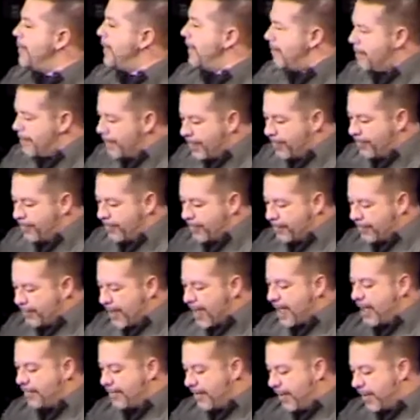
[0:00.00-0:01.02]
me, let me give you
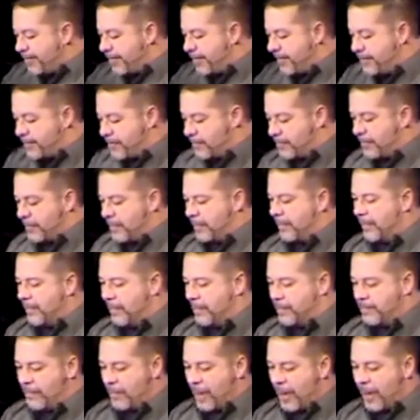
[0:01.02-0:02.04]
five evidences of
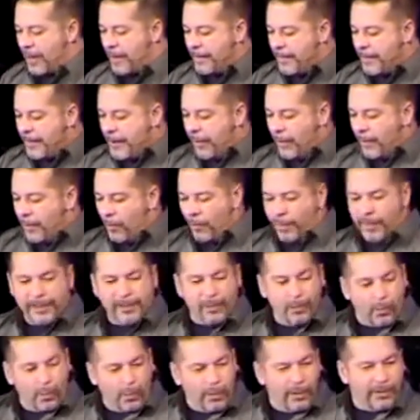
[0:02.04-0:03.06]
this, all right? Well,
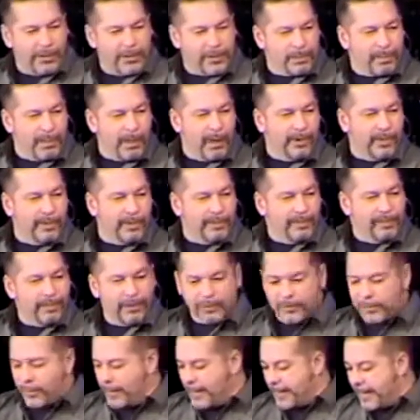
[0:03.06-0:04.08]
that the world is broken.
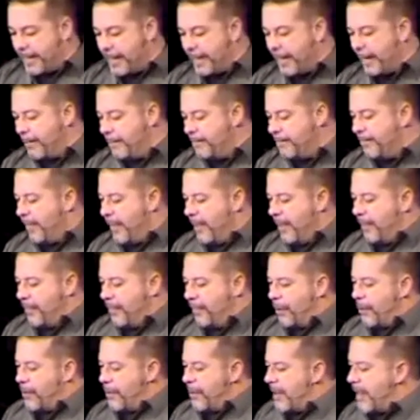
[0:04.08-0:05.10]
First one, A,
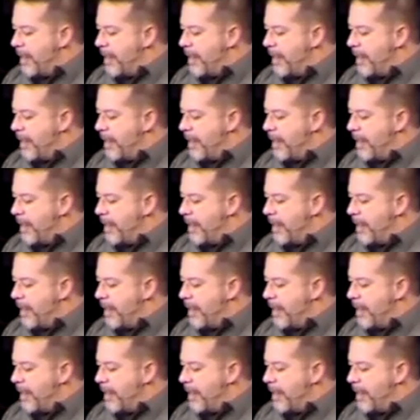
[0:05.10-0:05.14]
there are